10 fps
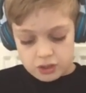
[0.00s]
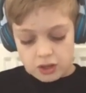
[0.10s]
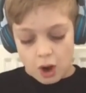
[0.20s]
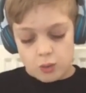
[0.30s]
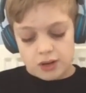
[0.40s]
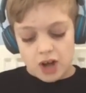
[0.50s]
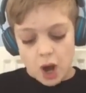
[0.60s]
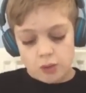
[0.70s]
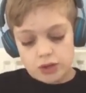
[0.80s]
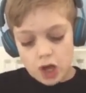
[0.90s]
No,
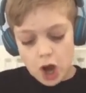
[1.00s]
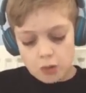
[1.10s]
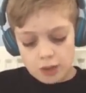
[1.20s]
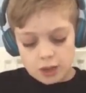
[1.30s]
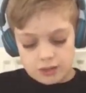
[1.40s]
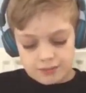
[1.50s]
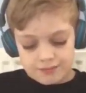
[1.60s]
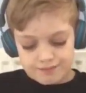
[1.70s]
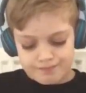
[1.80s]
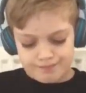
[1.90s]
no, no!
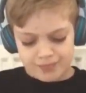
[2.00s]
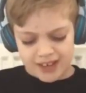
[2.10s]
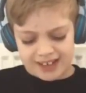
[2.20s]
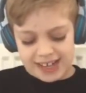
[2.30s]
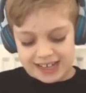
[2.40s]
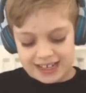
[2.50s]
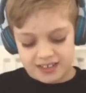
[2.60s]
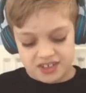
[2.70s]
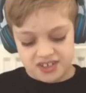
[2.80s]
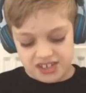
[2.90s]
I nearly
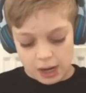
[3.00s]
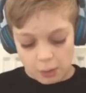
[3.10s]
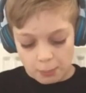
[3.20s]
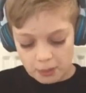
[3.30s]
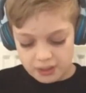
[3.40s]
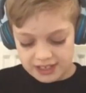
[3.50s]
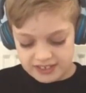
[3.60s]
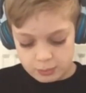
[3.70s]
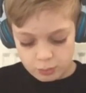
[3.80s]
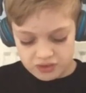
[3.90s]
hit the sell button. I
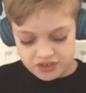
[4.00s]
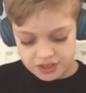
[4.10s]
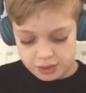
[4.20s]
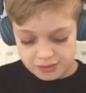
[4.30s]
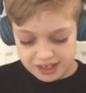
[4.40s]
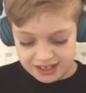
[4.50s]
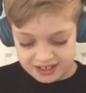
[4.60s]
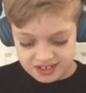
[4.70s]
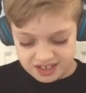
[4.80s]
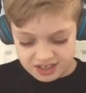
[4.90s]
didn't want to do
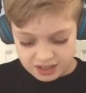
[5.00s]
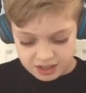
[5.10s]
that.